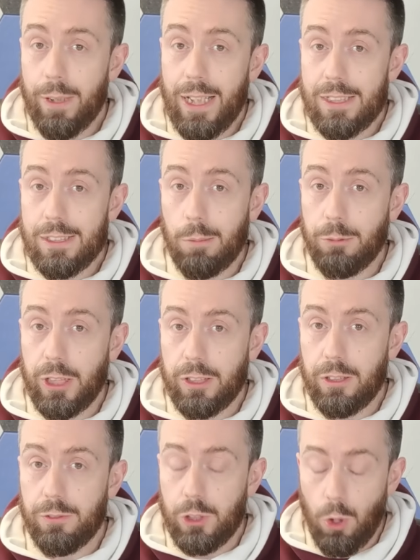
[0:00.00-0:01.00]
with that
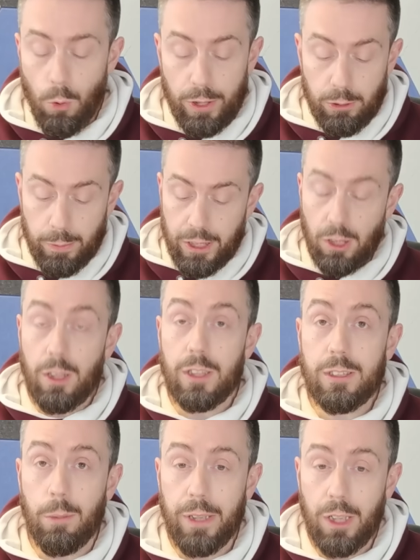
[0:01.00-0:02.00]
subject of storage, we can look
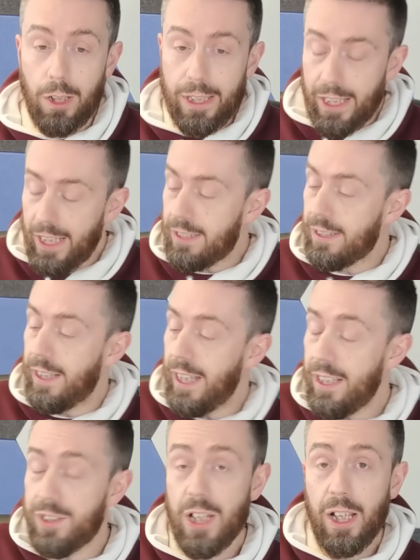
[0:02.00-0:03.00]
at something like this.
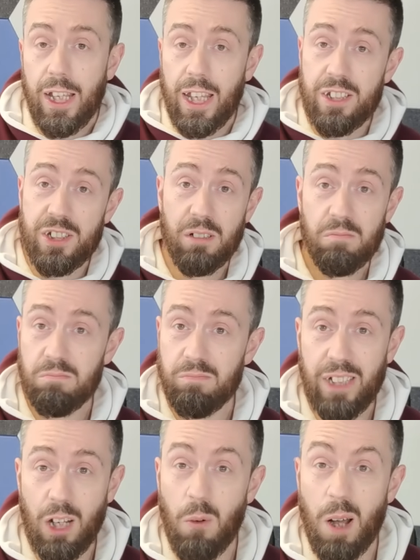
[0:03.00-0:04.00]
This is,
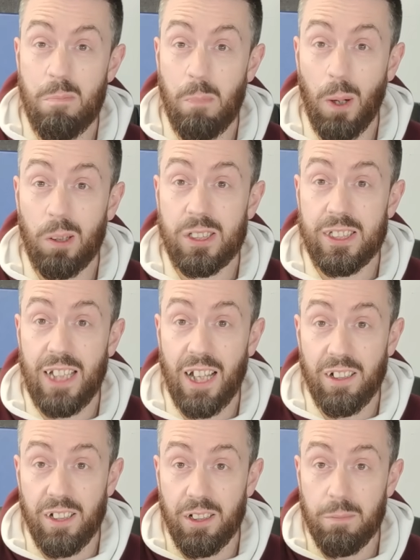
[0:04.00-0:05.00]
you know, a bog
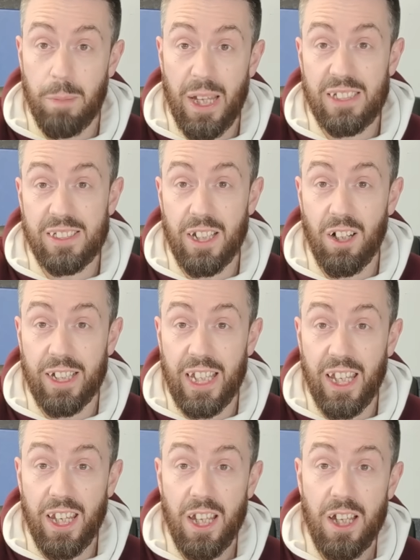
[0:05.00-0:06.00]
standard
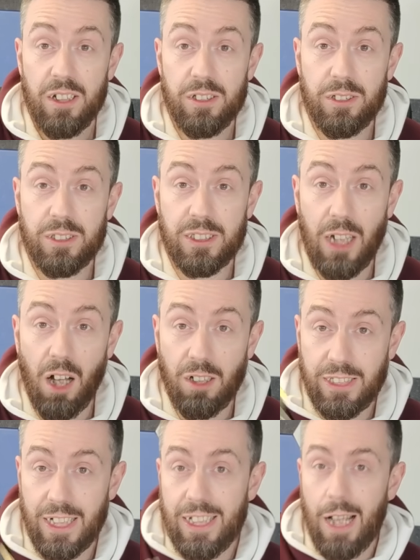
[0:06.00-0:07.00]
PCIe to
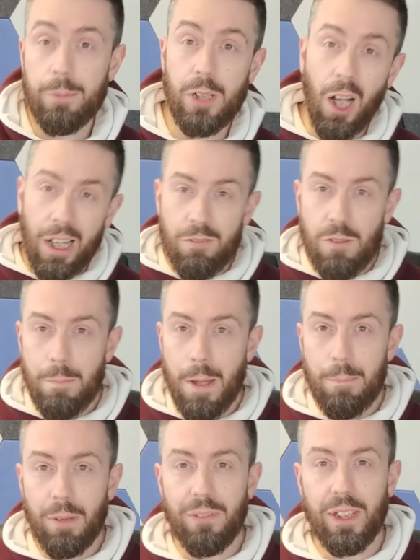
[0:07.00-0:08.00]
SATA adapter. I
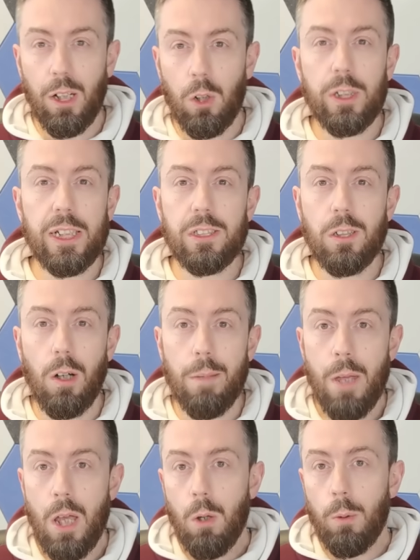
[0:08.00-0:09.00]
remember for the longest
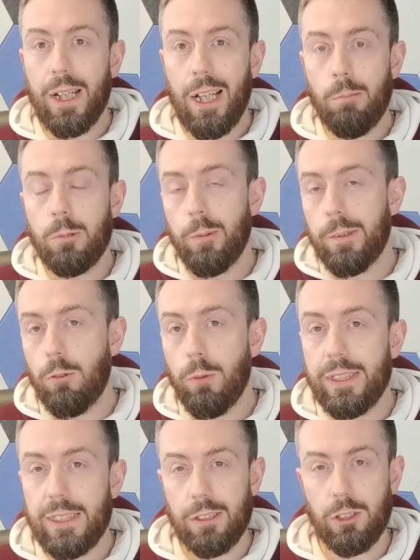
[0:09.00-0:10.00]
time when it came to
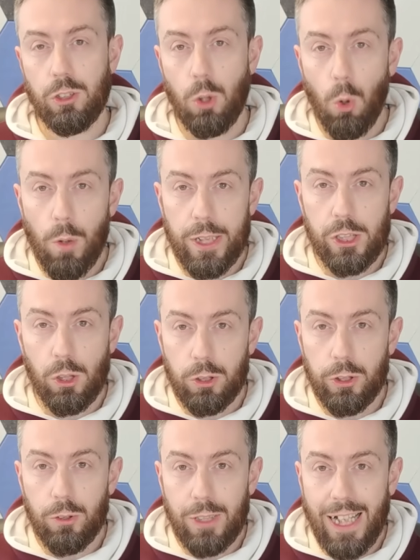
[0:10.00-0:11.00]
increasing storage
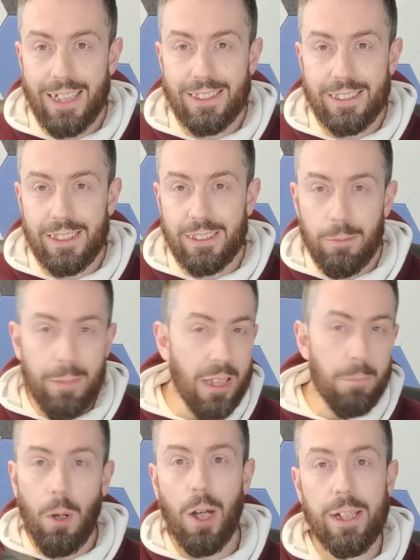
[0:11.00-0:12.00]
on your NAS system in
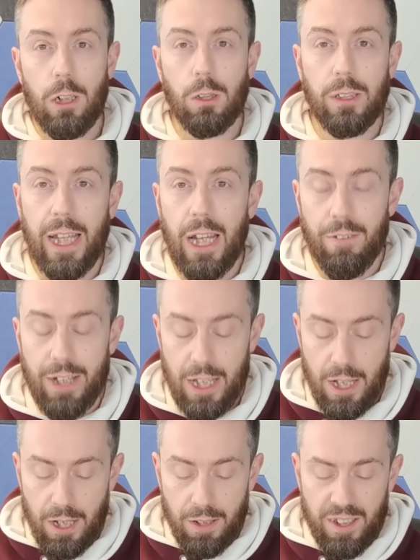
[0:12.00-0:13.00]
the bygone era,
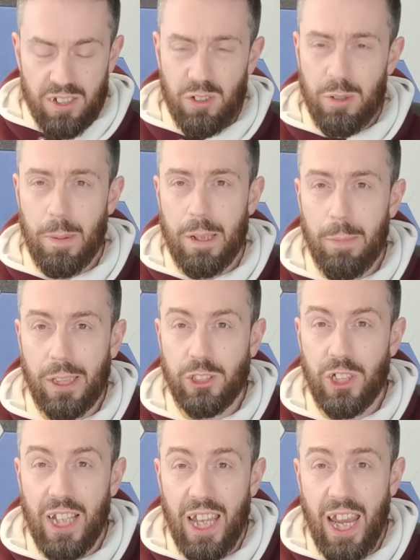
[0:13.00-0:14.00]
this was pretty
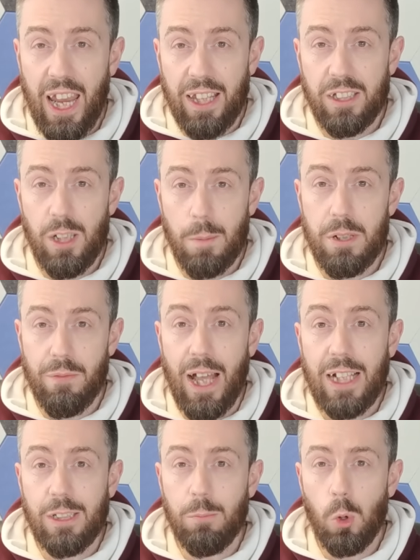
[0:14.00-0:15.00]
much it in terms of
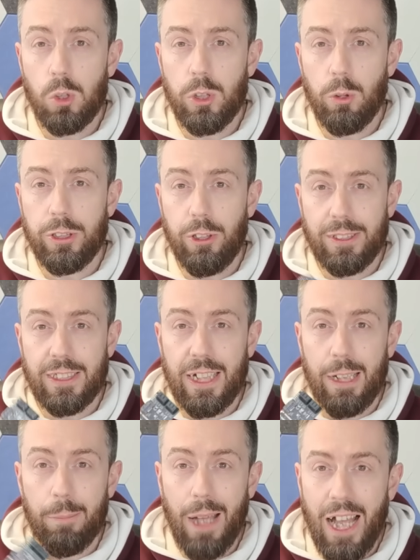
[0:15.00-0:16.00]
adding more storage. You had to
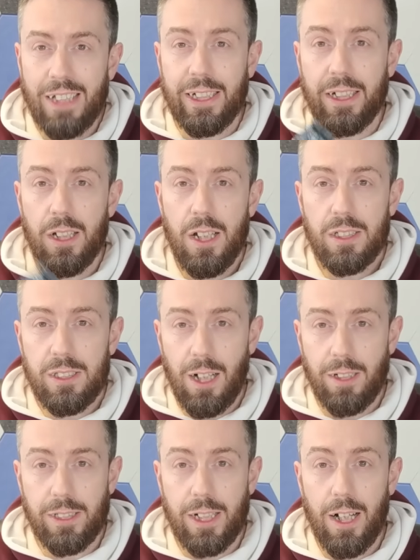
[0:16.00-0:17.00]
keep adding
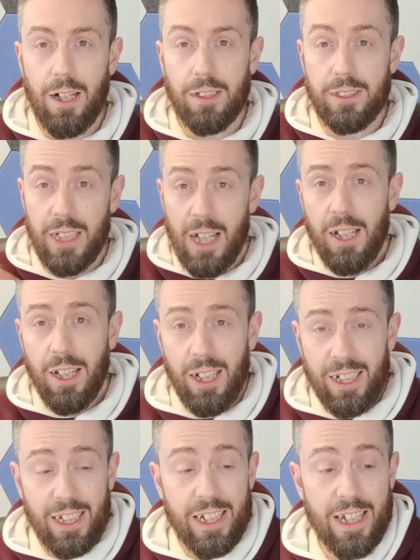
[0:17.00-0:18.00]
SATA cards.
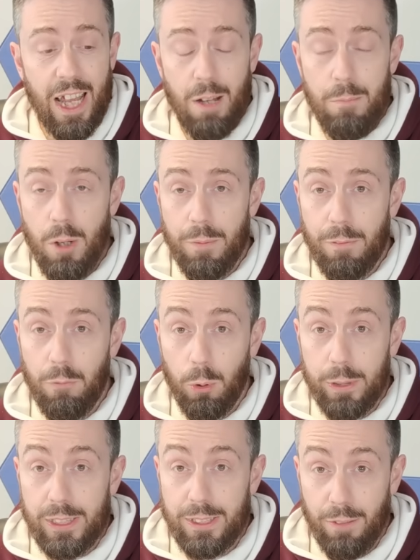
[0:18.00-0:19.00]
Luckily now, moving
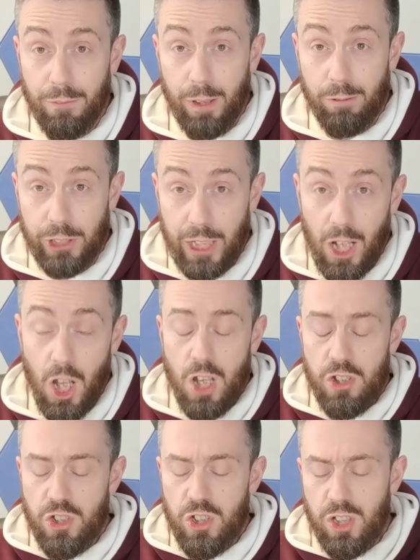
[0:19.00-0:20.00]
forward into the future,
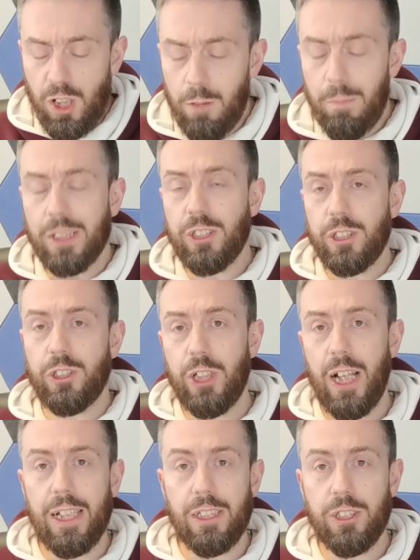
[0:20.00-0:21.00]
so much has
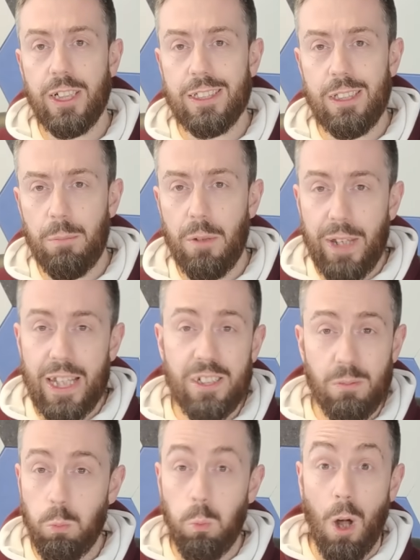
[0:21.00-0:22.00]
changed. Now, some of it
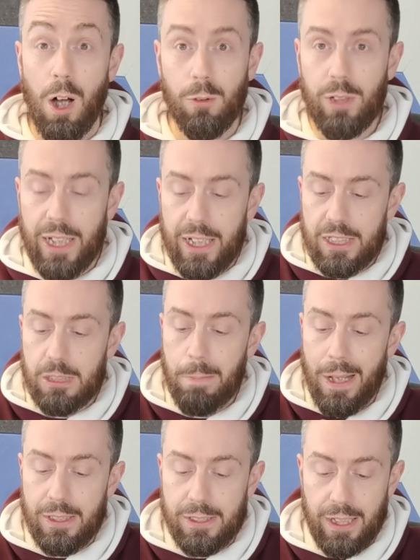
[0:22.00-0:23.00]
is wildly
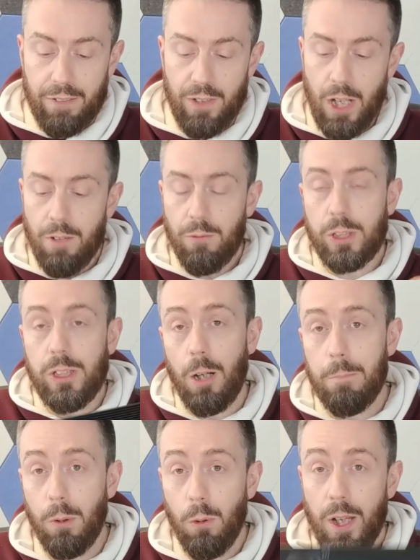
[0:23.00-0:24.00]
expensive. For
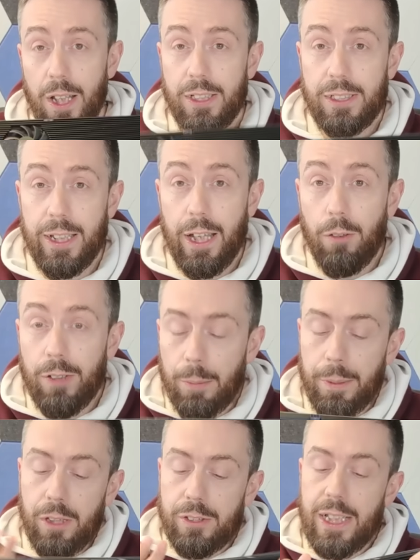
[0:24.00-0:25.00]
example, this is the
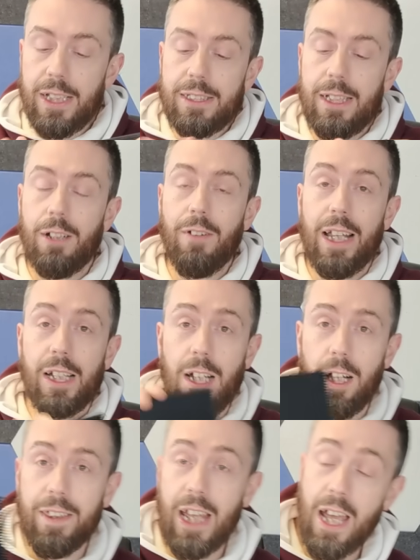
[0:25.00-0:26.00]
OWC Accelsior
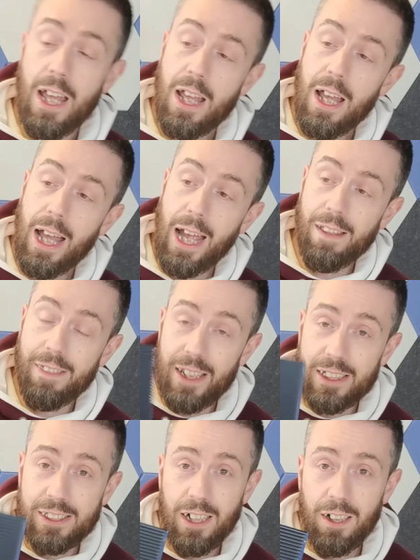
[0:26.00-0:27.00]
card there, and
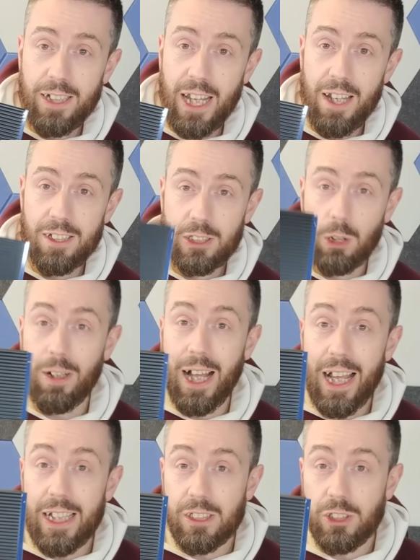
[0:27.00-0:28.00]
this card here has got
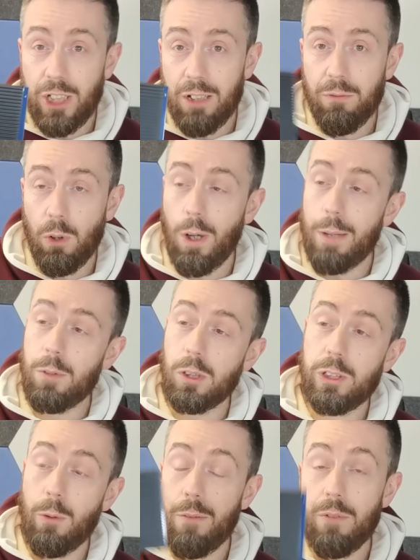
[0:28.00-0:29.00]
eight Gen 4
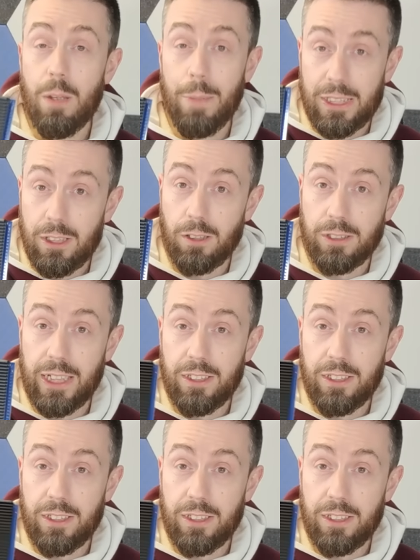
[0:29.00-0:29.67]
M.2 NVMe slots